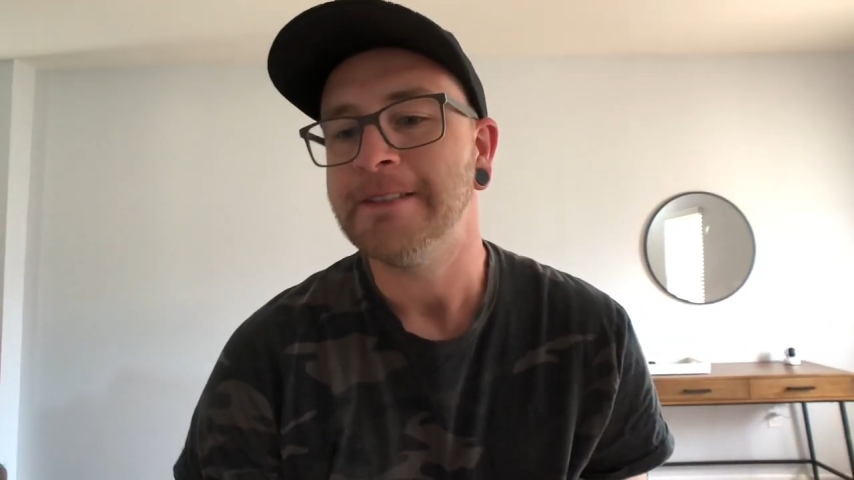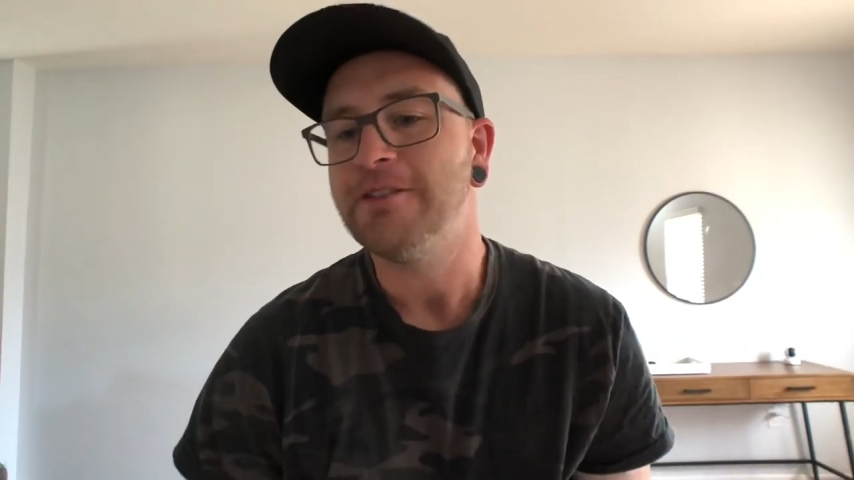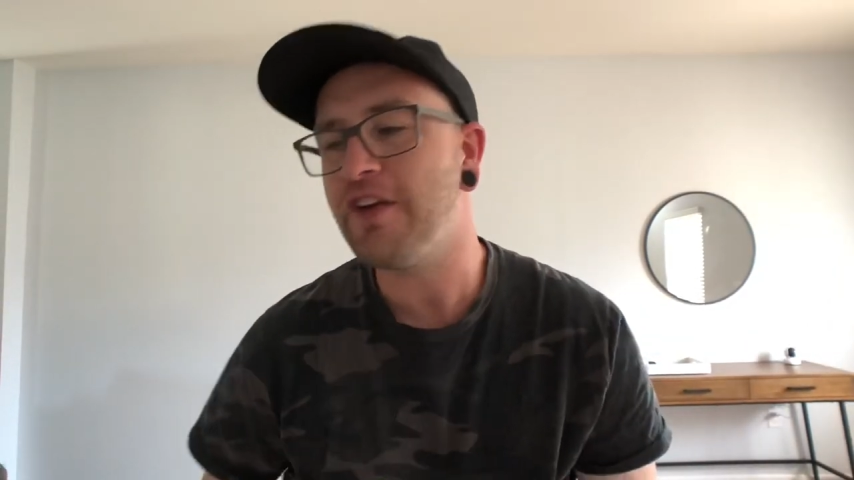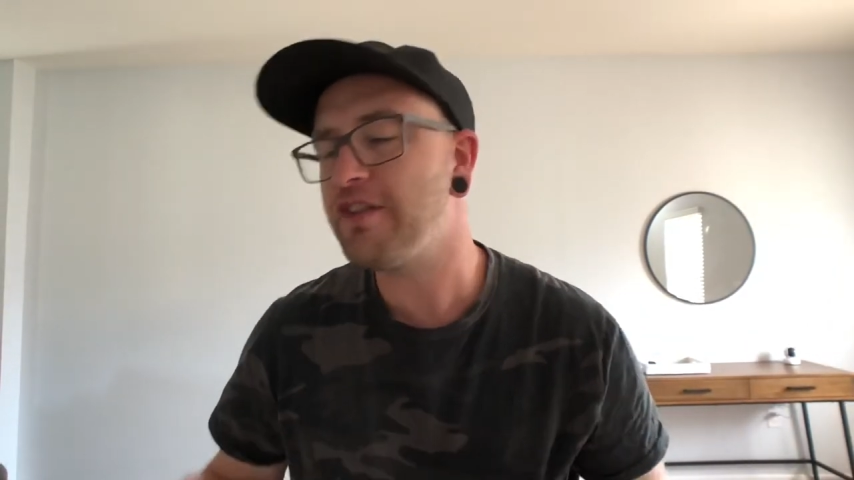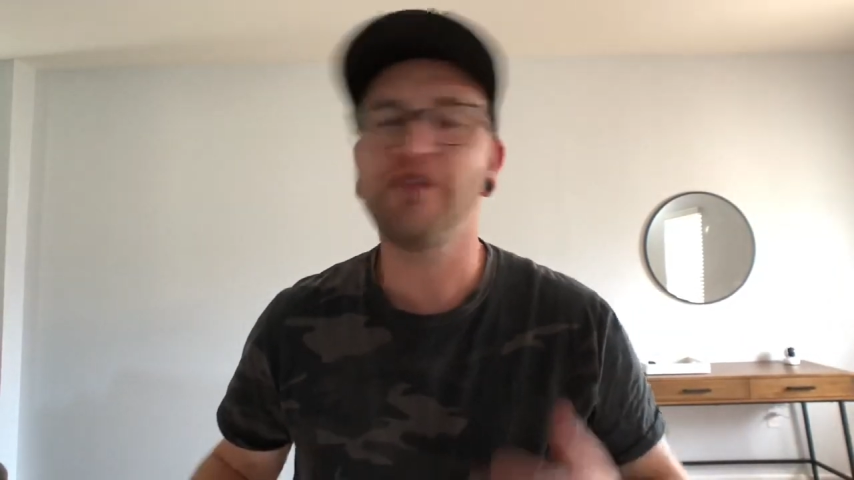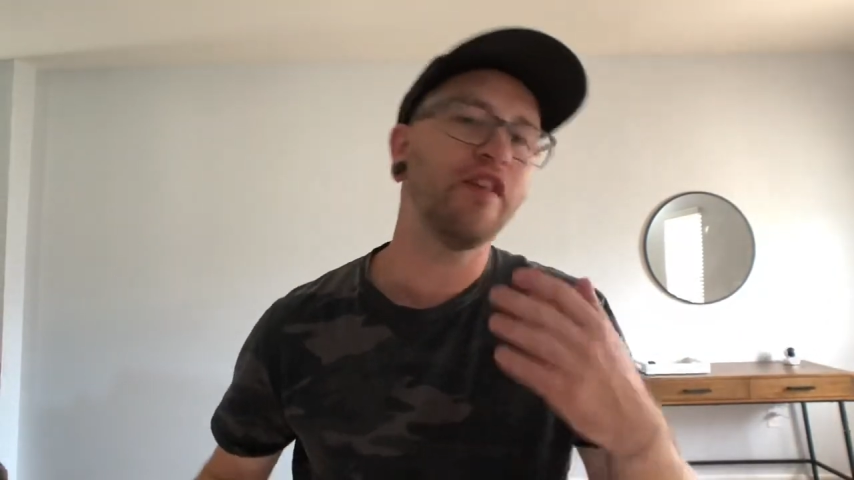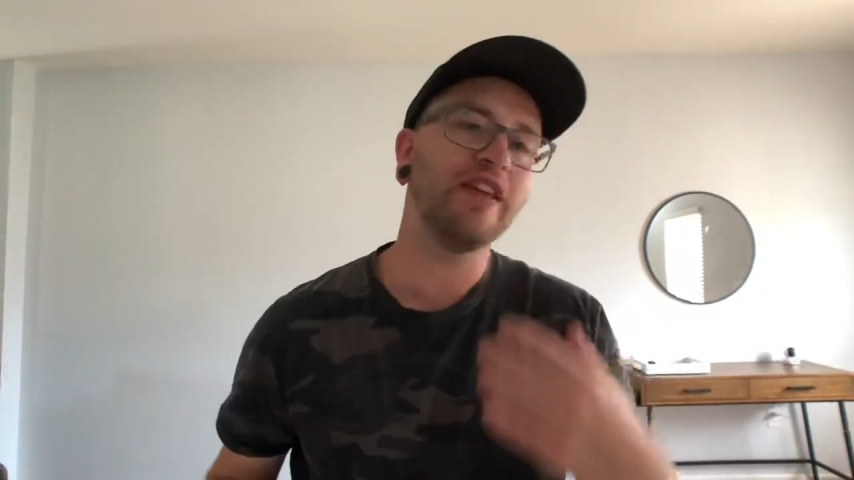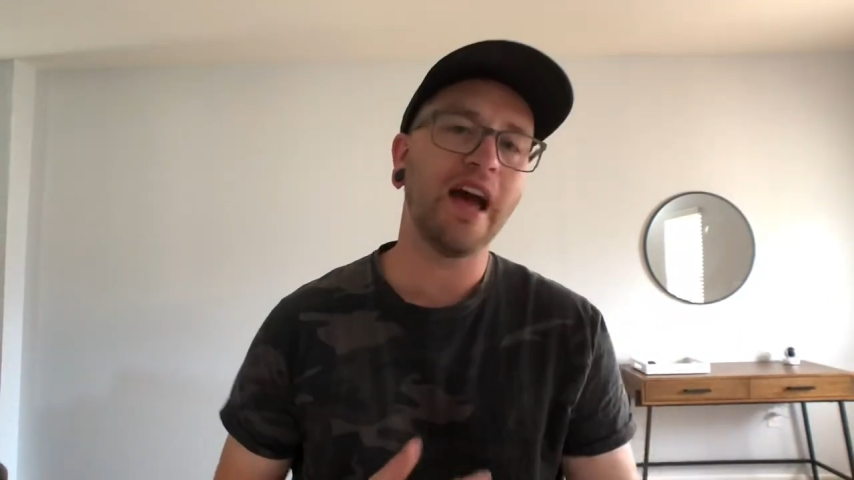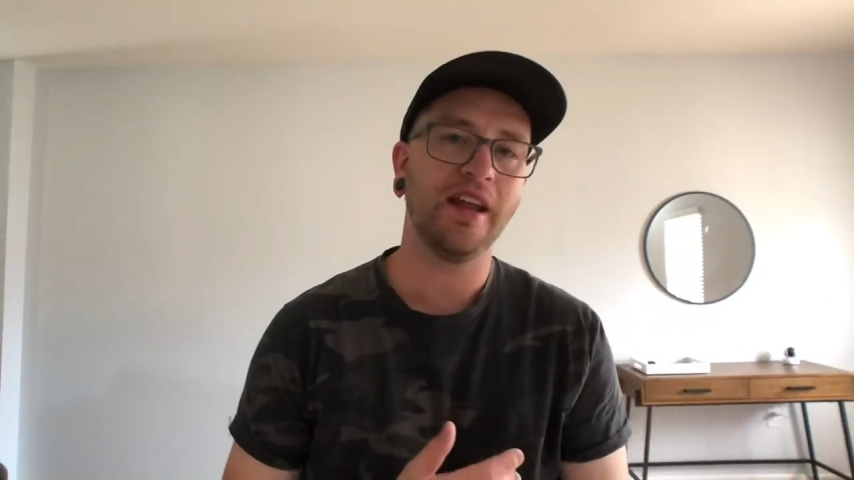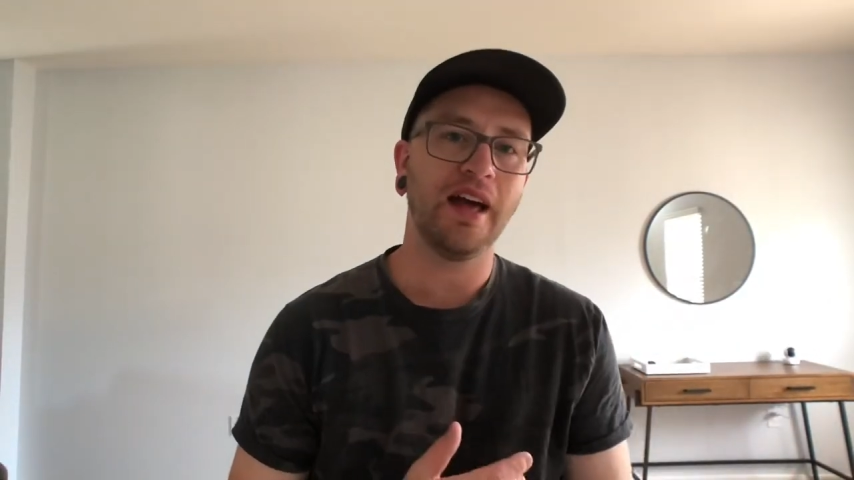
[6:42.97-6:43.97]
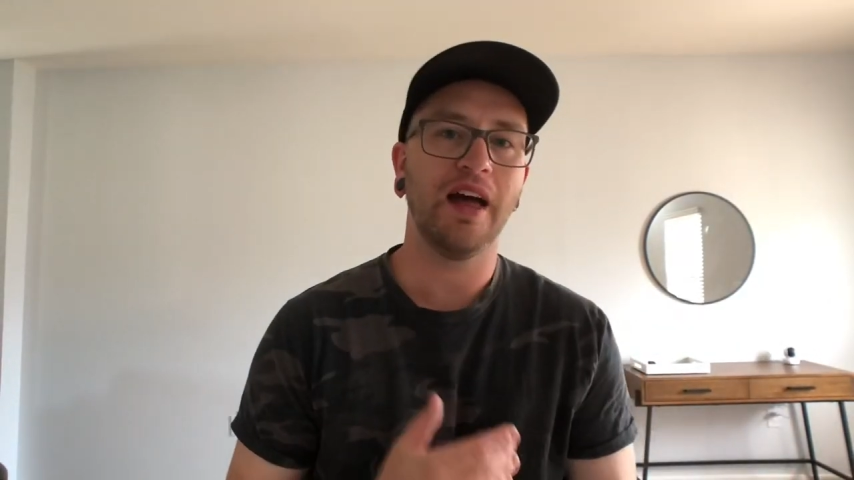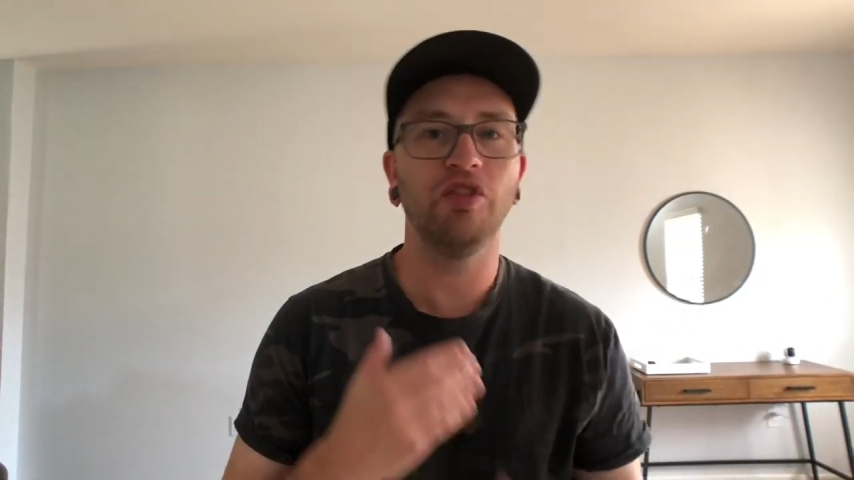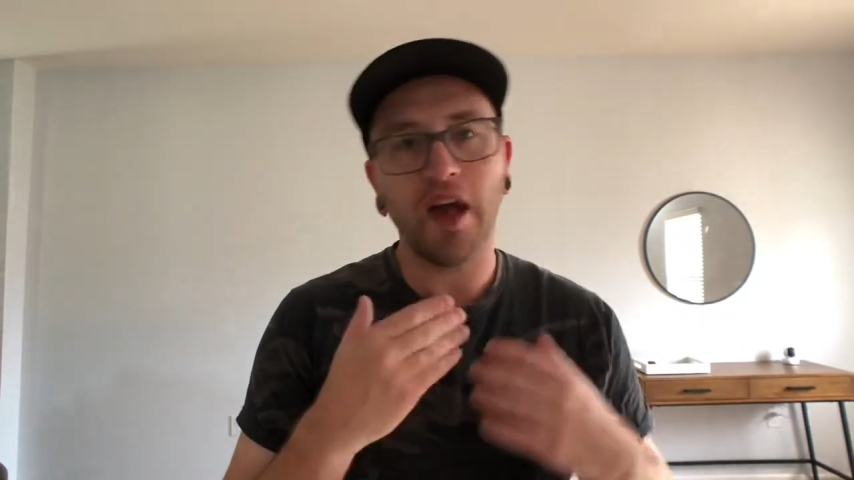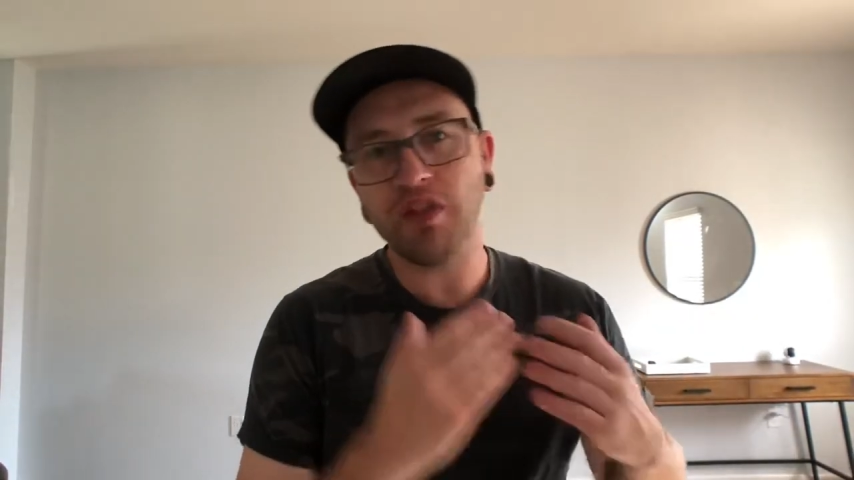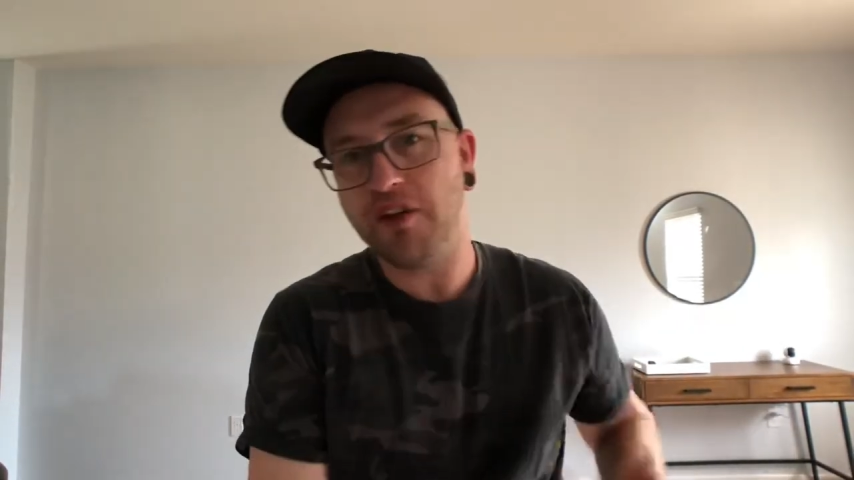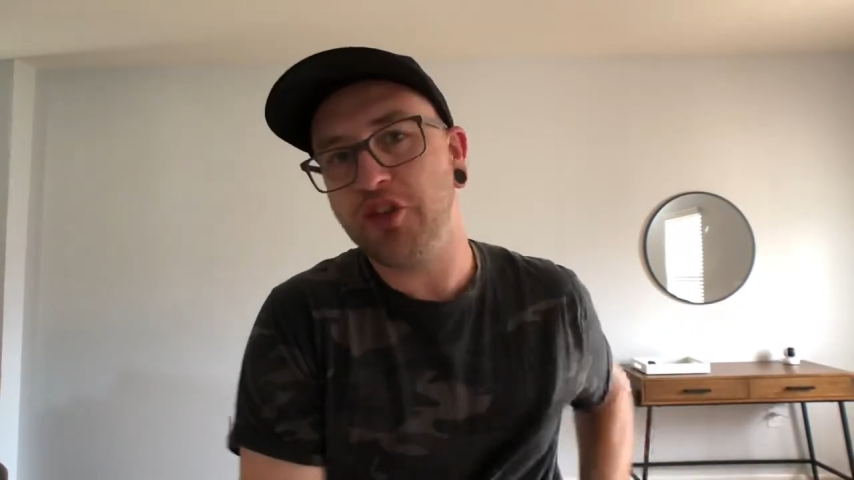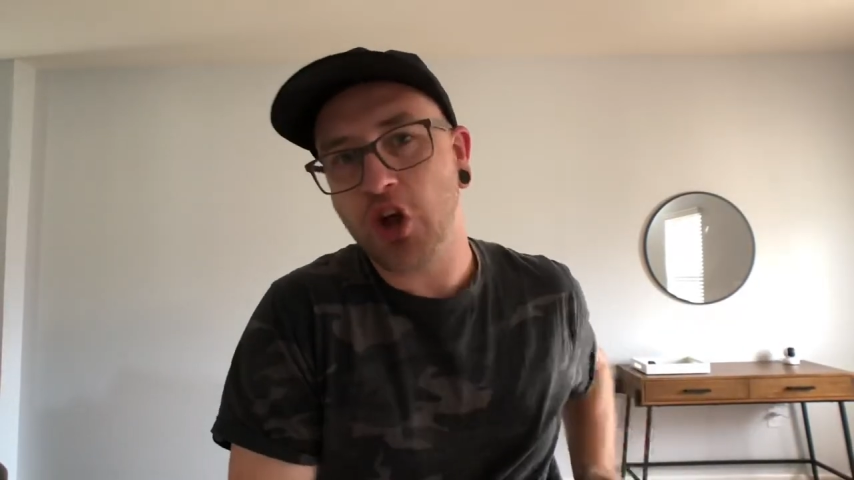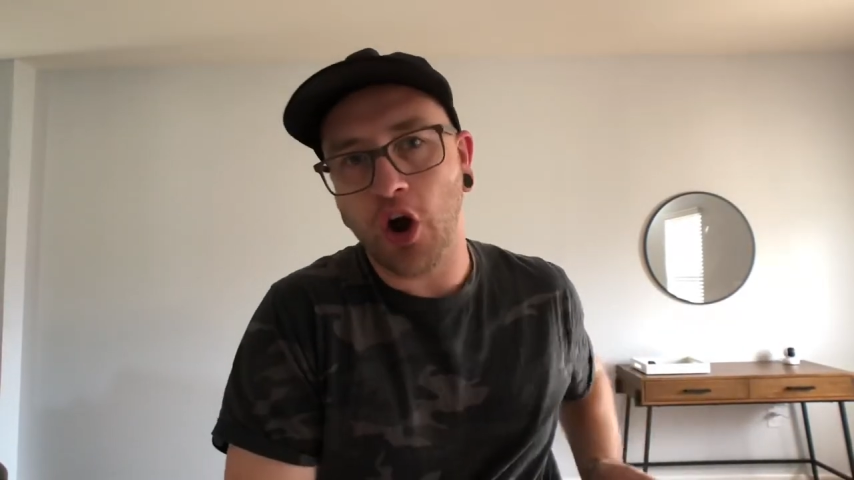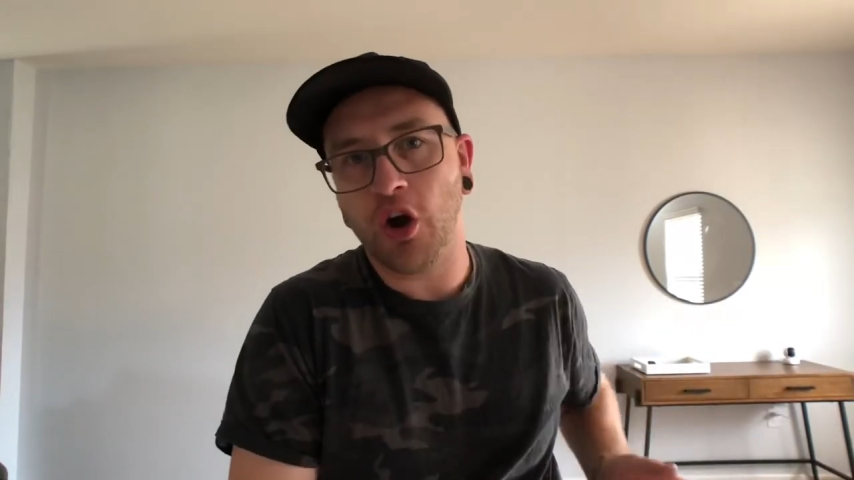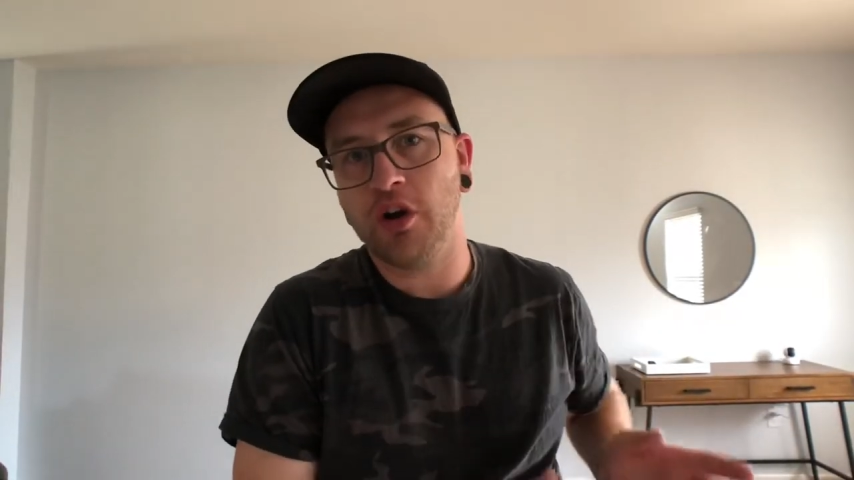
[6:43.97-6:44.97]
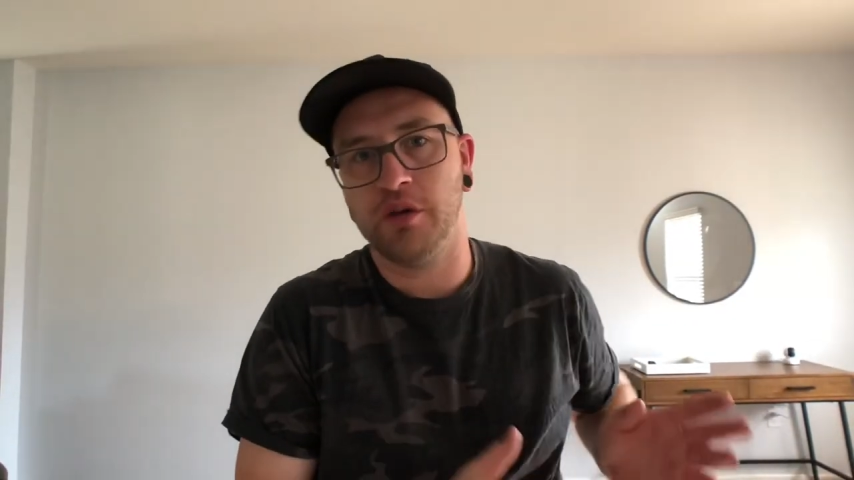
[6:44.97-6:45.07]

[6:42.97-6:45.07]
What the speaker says: 50-50 on it. I love the car.